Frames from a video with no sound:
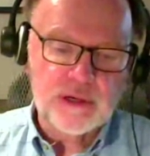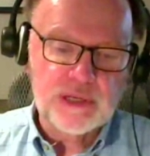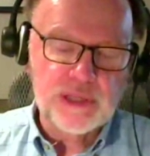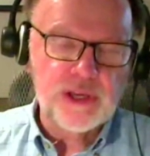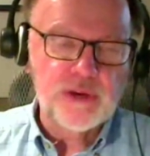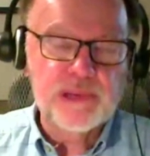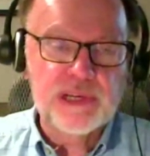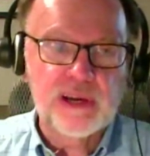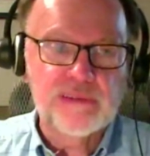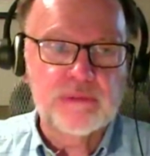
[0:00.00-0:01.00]
Ethiopian
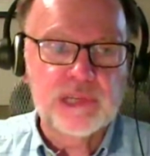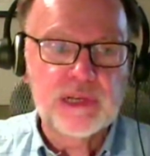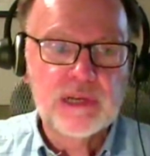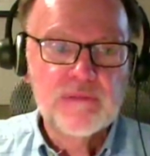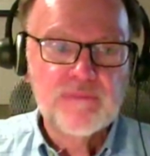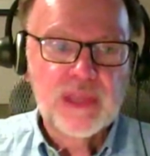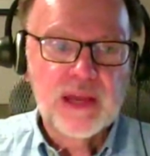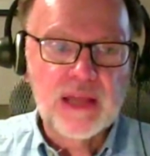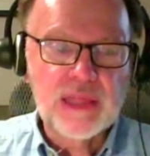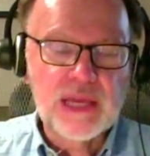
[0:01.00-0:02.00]
government. I
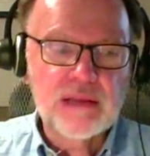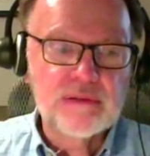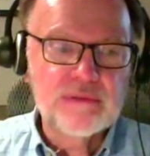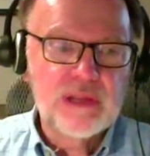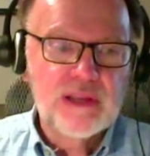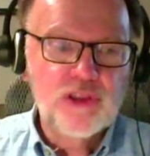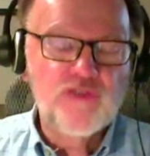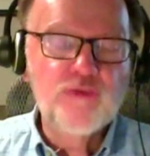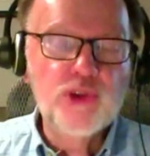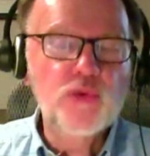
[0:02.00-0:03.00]
think
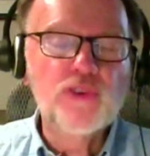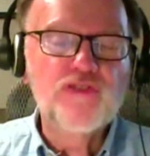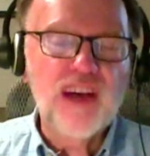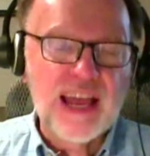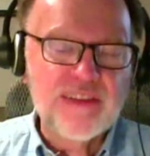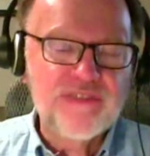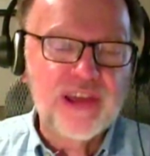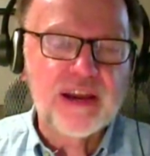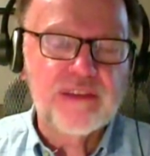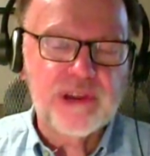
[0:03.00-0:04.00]
you would find very,
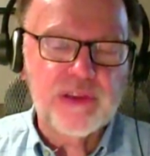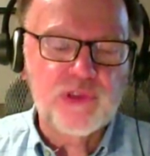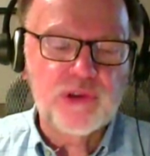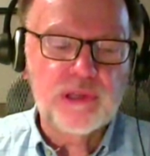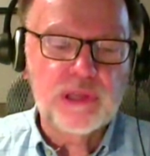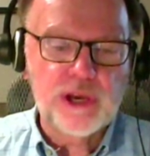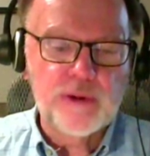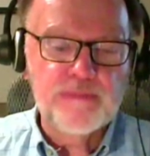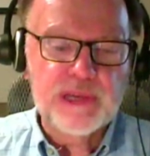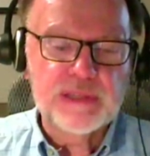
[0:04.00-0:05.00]
very few
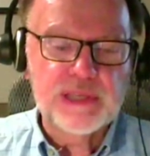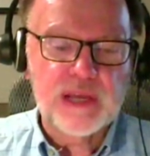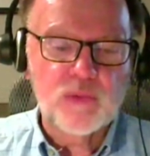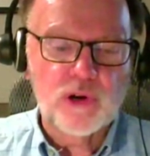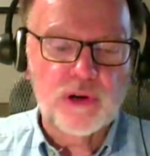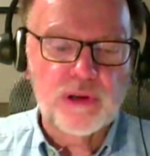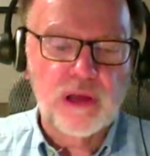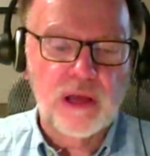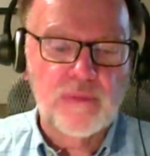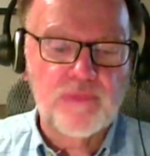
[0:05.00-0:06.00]
Ethiopians that were
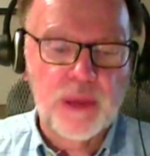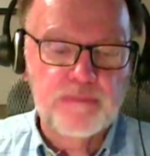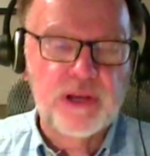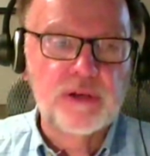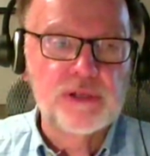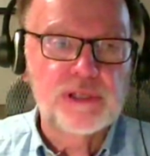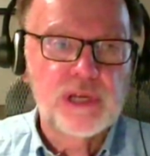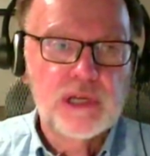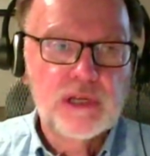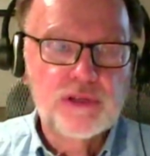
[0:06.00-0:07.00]
opposed
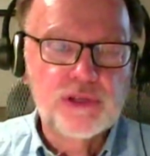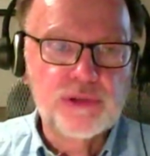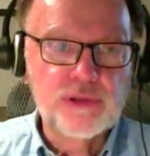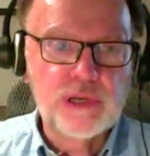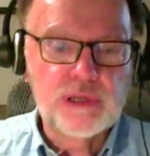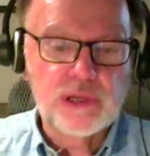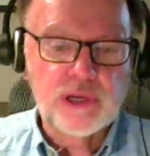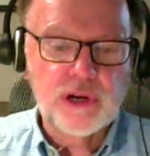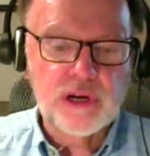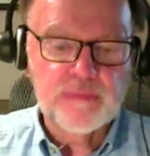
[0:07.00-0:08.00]
to the
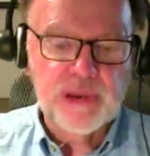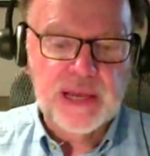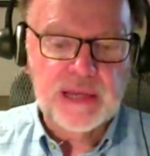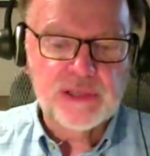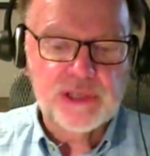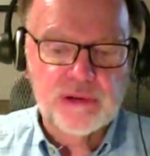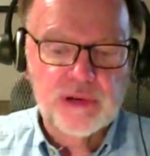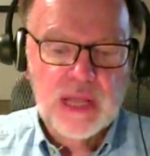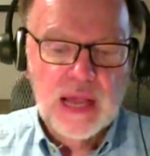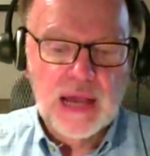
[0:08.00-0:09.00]
GERD plan. So
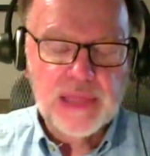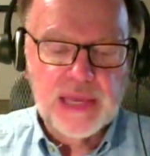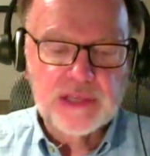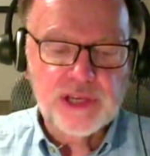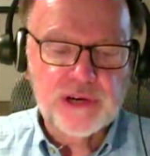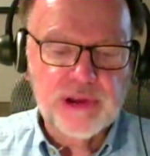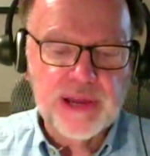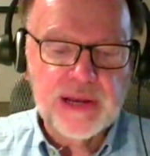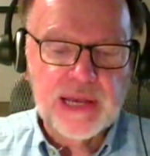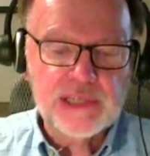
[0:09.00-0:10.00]
I think it's a great
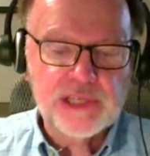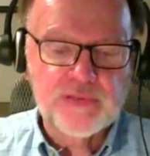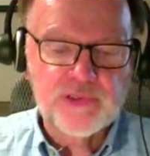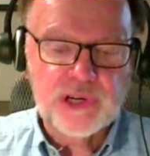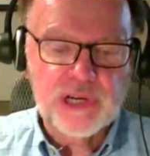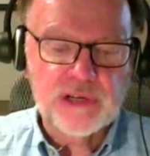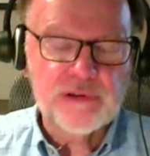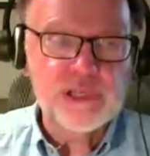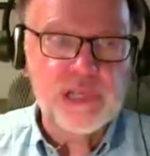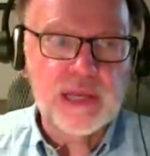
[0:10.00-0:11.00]
lesson for countries
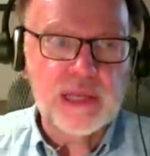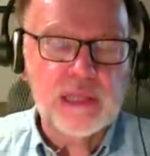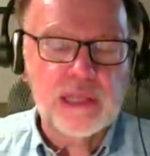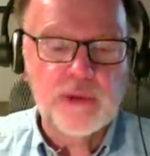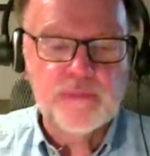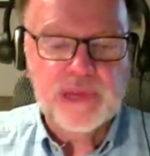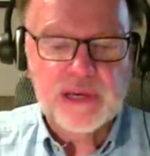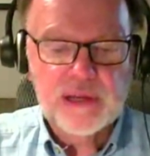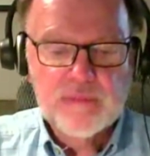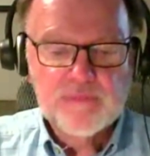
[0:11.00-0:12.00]
like Ethiopia,
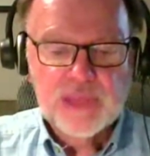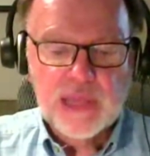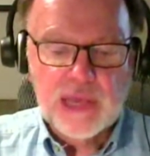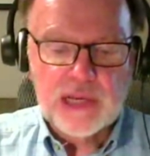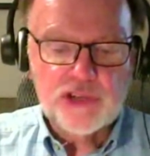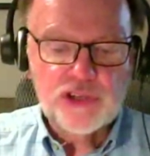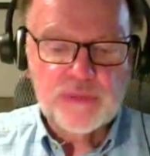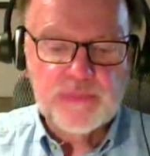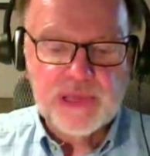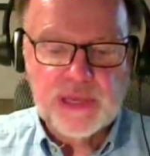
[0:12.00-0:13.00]
and it should
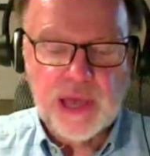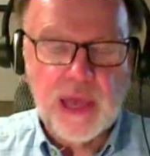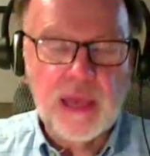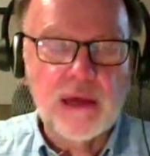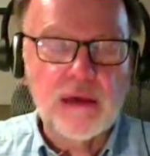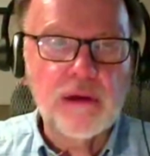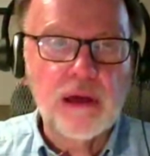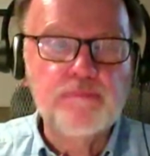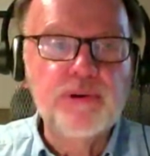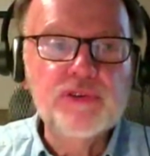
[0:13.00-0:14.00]
be a
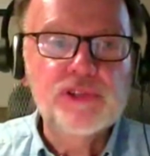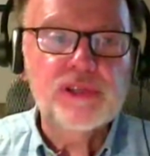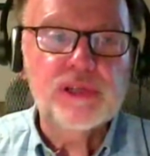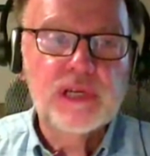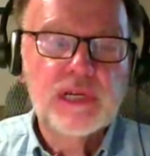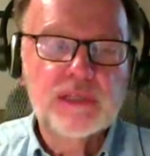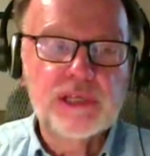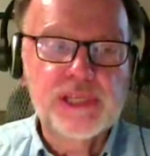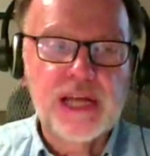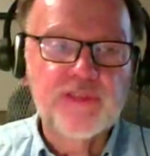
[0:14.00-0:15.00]
boost to
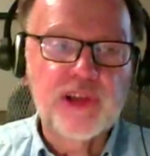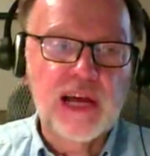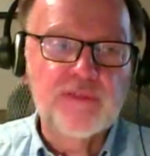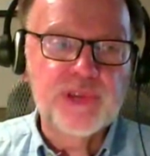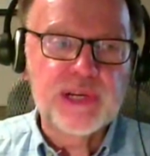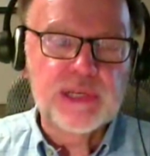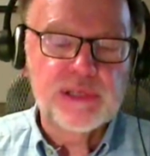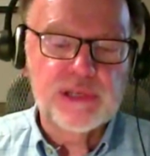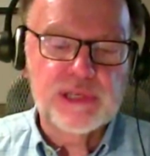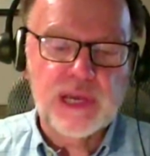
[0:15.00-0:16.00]
self-confidence to
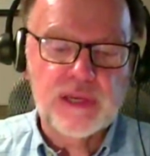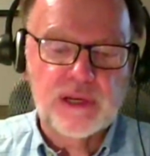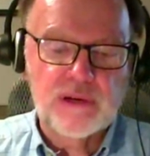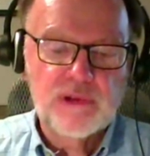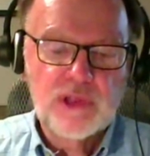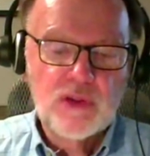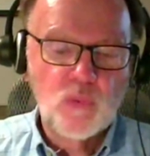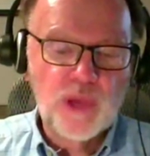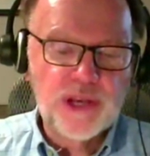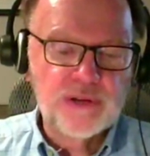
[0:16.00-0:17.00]
say, you know, we
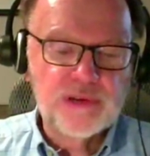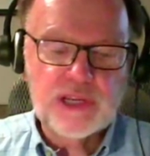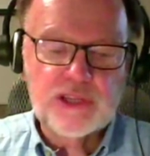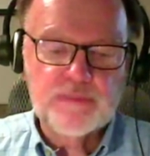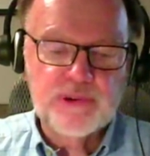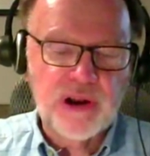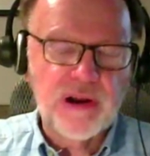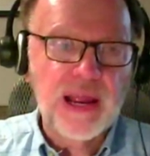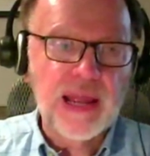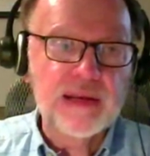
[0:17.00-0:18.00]
don't need to put our
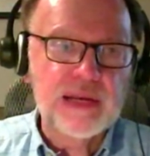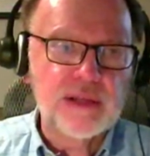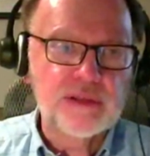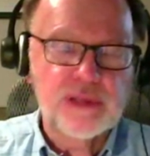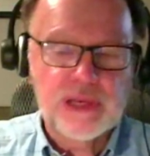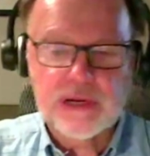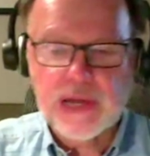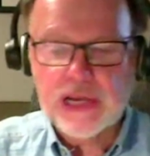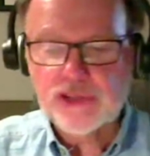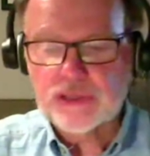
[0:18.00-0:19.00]
hand out to the
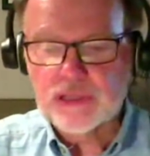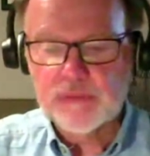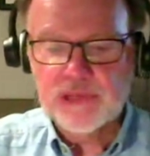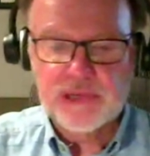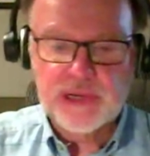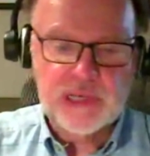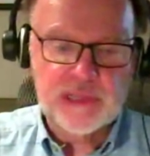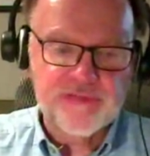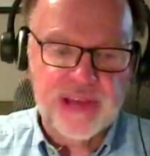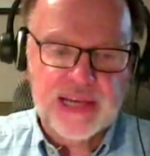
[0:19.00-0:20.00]
international community to
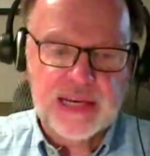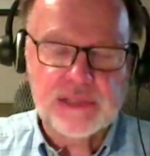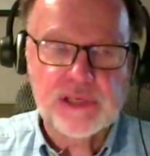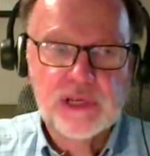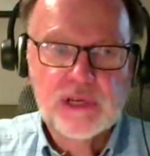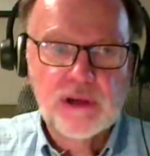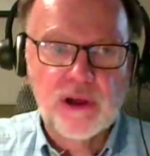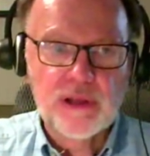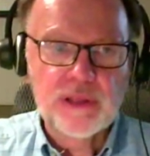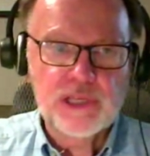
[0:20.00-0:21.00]
finance all of
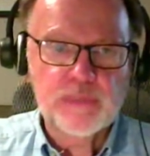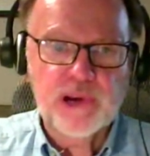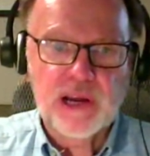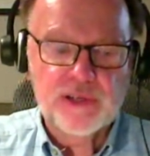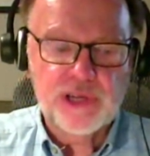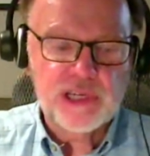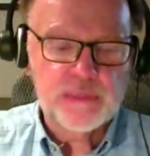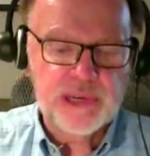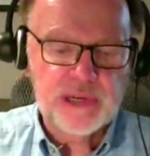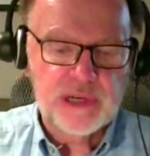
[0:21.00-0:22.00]
these projects,
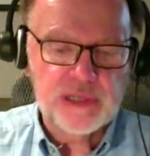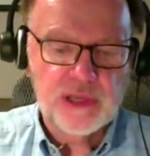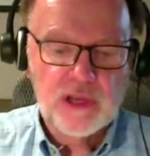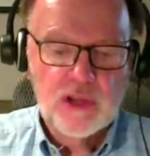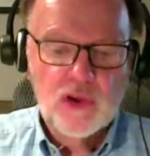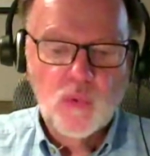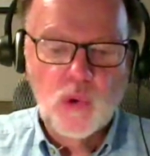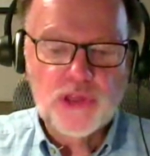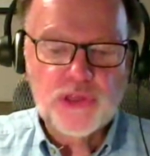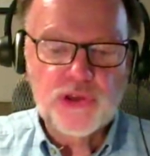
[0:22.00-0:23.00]
because with
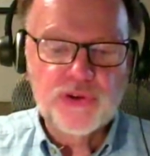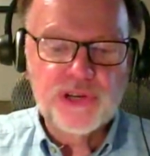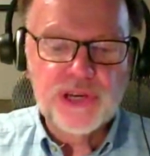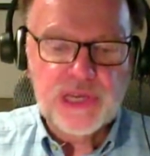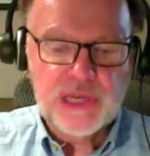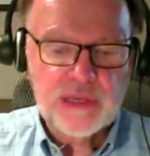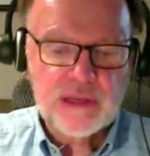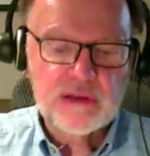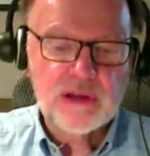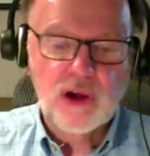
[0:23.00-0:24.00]
unity
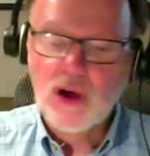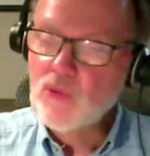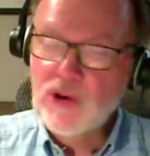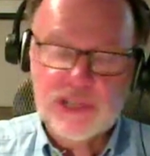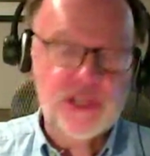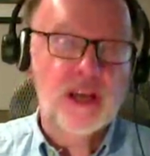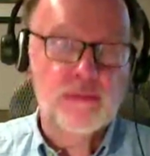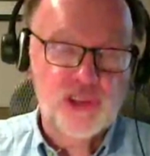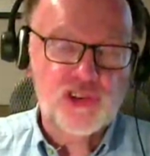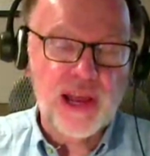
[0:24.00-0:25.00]
always comes
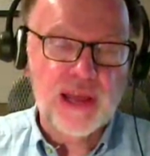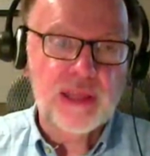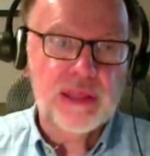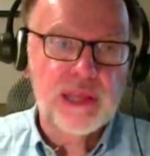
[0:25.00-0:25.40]
strength,